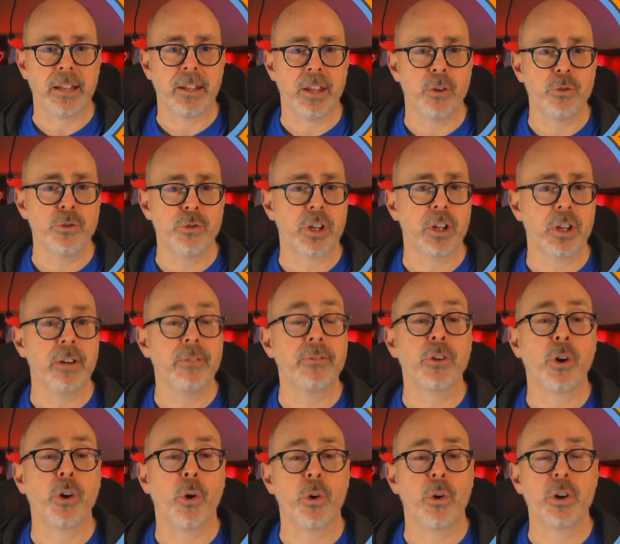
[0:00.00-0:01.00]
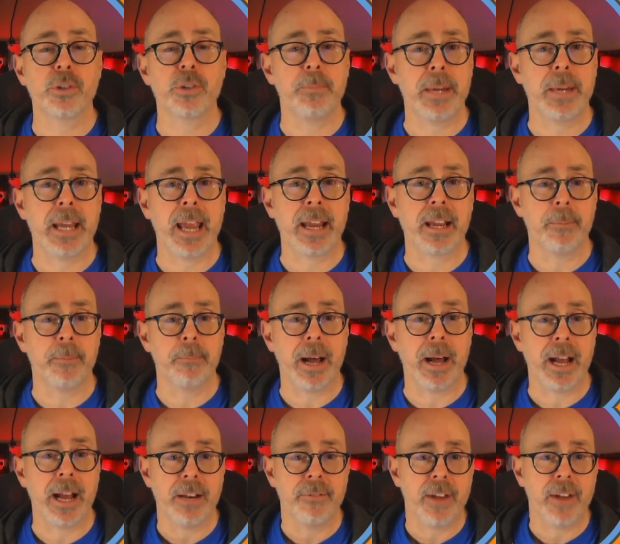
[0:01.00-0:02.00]
Those could, of course, be a
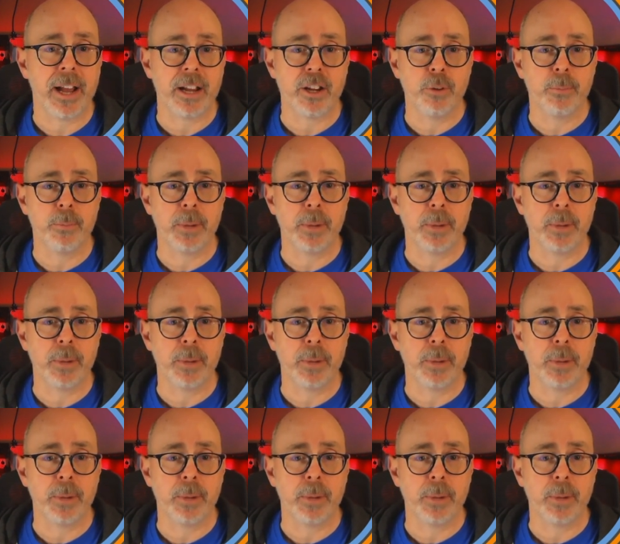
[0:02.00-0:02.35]
combined value,